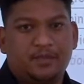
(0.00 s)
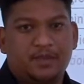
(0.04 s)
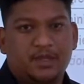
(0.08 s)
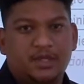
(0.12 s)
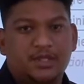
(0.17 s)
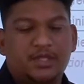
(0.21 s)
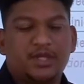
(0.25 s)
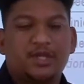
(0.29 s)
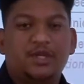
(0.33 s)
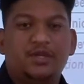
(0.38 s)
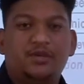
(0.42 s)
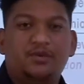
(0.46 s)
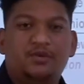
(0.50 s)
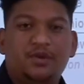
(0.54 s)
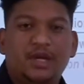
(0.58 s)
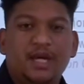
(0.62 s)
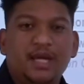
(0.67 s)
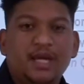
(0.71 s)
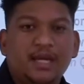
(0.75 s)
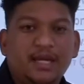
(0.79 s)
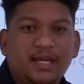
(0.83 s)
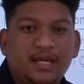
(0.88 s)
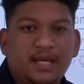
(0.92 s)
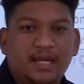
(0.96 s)
So you
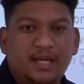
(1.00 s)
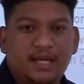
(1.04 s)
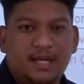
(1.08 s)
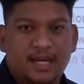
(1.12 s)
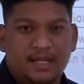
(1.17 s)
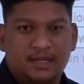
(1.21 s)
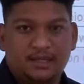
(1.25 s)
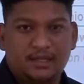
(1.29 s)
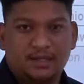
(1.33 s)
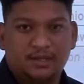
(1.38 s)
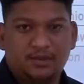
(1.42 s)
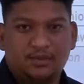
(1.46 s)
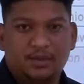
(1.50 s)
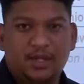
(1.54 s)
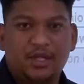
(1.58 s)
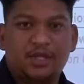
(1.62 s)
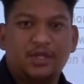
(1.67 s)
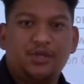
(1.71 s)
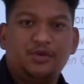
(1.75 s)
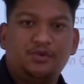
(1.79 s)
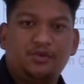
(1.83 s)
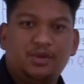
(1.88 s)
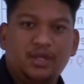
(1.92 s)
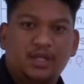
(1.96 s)
indicate whether
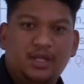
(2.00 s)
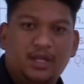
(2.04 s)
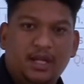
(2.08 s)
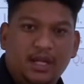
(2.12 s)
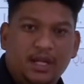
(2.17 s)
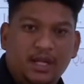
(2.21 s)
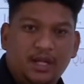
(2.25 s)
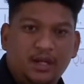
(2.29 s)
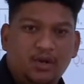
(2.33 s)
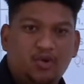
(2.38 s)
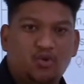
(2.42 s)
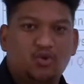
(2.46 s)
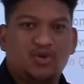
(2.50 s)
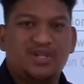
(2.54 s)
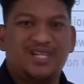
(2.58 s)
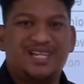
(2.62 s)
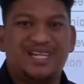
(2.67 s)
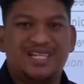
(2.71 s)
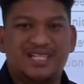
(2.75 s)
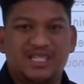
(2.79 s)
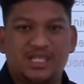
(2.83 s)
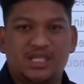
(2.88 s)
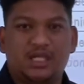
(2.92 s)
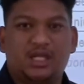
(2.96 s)
you agree or
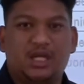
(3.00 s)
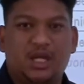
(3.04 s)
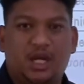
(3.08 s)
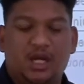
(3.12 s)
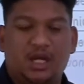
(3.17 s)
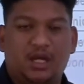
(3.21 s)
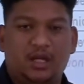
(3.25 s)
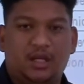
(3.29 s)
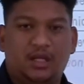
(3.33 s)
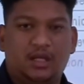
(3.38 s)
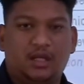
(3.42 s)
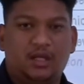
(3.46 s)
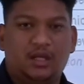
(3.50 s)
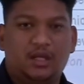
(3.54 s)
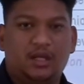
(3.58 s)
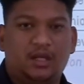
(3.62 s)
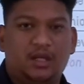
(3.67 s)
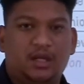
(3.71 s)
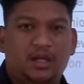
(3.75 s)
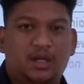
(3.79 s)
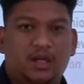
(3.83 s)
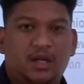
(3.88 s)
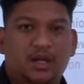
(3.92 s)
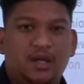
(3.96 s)
disagree.
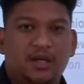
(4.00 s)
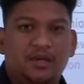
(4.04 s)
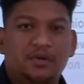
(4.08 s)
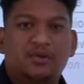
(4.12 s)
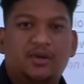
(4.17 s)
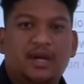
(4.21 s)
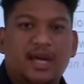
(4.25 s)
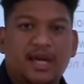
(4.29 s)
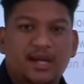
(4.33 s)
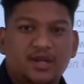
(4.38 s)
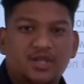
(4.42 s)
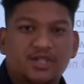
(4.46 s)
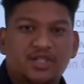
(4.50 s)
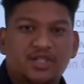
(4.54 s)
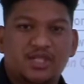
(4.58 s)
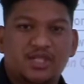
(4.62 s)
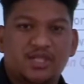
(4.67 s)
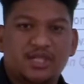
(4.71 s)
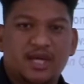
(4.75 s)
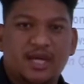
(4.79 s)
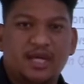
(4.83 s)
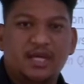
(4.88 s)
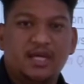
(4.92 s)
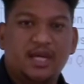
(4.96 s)
You cannot
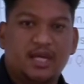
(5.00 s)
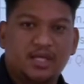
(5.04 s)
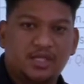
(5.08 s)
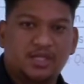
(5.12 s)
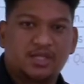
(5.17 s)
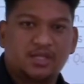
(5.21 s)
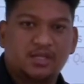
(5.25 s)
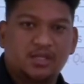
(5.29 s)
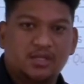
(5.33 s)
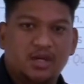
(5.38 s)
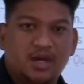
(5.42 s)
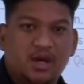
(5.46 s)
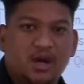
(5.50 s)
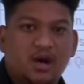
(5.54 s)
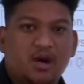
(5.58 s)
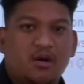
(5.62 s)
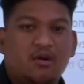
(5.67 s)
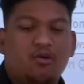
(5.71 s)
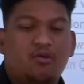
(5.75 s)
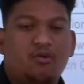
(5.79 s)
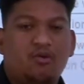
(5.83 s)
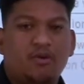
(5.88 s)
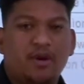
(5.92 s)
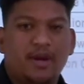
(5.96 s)
say yes
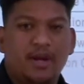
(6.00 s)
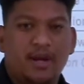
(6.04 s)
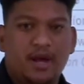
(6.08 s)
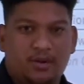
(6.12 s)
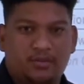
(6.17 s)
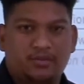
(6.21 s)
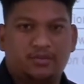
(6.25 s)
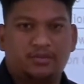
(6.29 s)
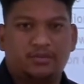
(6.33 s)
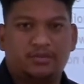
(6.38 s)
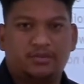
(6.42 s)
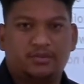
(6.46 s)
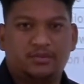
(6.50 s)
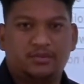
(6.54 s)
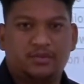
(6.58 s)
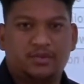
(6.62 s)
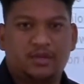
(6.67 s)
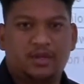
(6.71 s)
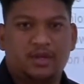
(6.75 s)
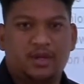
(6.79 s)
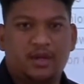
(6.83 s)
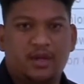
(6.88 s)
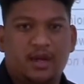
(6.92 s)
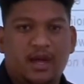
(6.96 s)
or no.
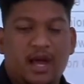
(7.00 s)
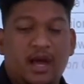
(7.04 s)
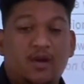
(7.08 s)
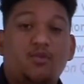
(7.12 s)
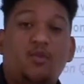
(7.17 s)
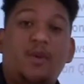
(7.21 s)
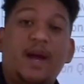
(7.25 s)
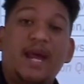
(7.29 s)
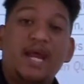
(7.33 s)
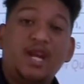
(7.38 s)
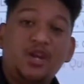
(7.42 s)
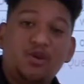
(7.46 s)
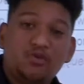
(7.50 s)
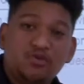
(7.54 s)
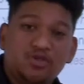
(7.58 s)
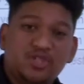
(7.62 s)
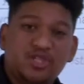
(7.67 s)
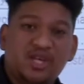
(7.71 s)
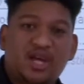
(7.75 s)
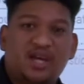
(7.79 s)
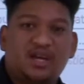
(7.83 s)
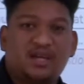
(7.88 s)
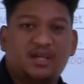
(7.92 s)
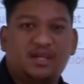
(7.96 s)
And when you
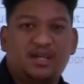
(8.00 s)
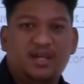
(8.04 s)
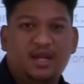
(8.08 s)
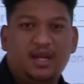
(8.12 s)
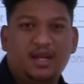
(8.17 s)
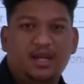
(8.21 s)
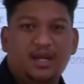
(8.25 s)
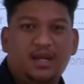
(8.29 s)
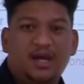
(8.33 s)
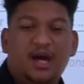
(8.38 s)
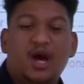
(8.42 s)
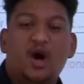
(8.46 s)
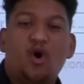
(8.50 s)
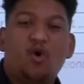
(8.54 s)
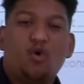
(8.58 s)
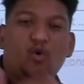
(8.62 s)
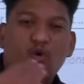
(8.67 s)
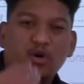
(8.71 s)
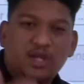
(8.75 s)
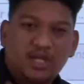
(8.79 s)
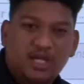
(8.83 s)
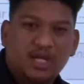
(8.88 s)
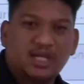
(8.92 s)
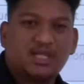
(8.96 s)
say agree
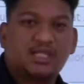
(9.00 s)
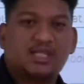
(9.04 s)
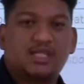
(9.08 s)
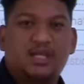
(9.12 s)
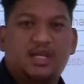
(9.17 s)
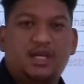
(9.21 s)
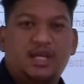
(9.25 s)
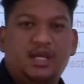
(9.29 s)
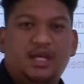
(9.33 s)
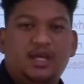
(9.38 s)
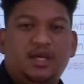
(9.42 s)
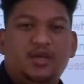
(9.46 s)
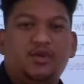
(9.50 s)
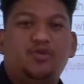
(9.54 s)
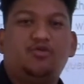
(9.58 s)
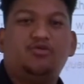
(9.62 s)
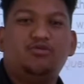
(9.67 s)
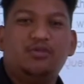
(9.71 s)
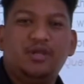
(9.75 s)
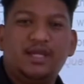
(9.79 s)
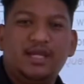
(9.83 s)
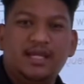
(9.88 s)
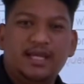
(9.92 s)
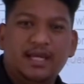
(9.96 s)
or disagree, you
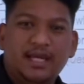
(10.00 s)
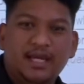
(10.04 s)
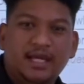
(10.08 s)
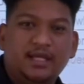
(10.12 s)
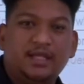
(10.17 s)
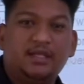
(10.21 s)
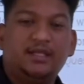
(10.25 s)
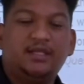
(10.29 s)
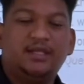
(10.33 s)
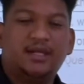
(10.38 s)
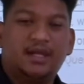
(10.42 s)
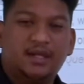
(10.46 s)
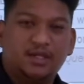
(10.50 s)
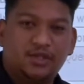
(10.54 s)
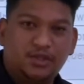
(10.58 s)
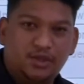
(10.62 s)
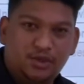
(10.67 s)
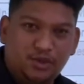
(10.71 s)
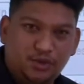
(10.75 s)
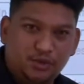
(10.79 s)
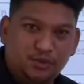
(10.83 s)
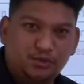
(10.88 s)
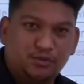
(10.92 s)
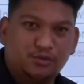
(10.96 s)
need
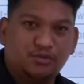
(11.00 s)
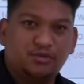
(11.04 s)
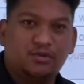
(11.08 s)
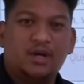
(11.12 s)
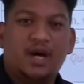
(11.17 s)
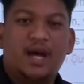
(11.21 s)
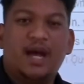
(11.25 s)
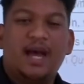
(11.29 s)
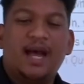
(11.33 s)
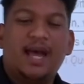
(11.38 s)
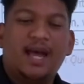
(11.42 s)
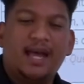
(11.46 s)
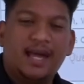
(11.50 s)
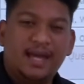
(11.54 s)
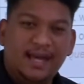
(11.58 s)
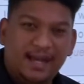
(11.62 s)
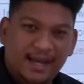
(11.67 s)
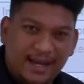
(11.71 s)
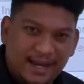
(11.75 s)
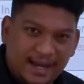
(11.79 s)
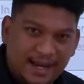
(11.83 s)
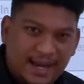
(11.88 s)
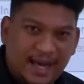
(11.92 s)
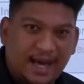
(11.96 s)
to
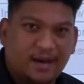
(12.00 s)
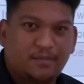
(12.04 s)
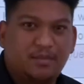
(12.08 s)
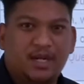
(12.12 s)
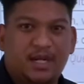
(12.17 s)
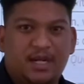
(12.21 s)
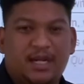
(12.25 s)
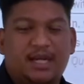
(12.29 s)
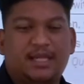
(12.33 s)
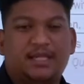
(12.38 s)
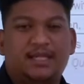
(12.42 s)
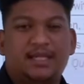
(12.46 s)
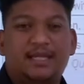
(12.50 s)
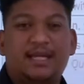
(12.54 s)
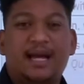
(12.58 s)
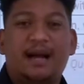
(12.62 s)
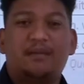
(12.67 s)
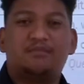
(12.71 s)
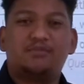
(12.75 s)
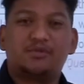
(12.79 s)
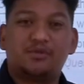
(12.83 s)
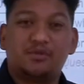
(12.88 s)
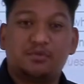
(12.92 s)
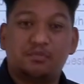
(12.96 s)
elaborate. It
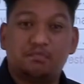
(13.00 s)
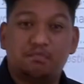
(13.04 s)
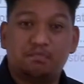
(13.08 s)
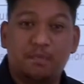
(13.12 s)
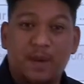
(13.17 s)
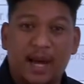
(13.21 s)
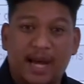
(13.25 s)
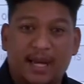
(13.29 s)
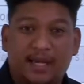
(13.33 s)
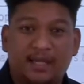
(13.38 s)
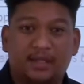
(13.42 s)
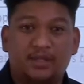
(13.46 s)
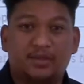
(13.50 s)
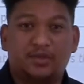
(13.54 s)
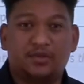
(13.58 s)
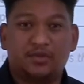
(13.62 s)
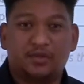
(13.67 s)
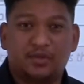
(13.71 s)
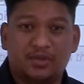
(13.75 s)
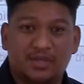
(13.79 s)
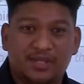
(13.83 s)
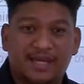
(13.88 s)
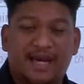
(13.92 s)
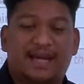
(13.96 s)
comes back to
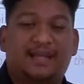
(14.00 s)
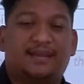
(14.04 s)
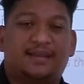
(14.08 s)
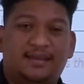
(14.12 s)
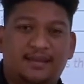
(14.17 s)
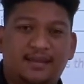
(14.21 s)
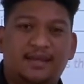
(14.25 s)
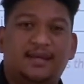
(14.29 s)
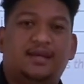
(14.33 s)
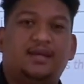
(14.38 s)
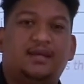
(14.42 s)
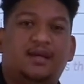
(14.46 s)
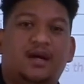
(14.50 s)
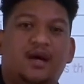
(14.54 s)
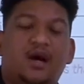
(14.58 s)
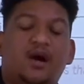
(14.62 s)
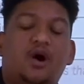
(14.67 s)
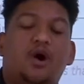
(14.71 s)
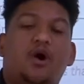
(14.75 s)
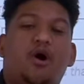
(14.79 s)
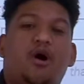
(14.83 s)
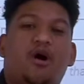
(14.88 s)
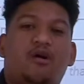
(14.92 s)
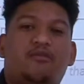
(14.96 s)
that thing
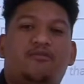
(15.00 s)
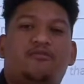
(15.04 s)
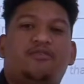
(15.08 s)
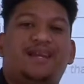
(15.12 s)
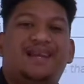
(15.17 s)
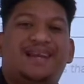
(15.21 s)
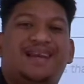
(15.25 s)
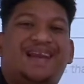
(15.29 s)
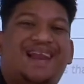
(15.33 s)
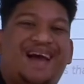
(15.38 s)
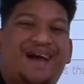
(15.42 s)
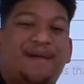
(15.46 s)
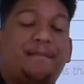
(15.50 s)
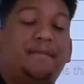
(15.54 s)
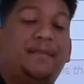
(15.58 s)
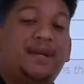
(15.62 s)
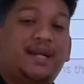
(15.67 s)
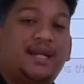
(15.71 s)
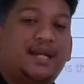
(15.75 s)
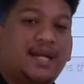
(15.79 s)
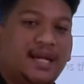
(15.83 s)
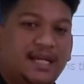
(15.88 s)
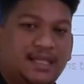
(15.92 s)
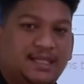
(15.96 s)
of
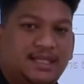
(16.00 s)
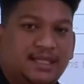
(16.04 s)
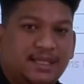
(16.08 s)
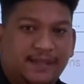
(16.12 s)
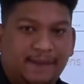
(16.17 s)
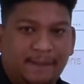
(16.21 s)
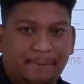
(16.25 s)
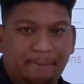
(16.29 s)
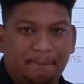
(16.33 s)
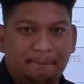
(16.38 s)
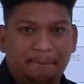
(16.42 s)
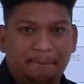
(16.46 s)
elaborating.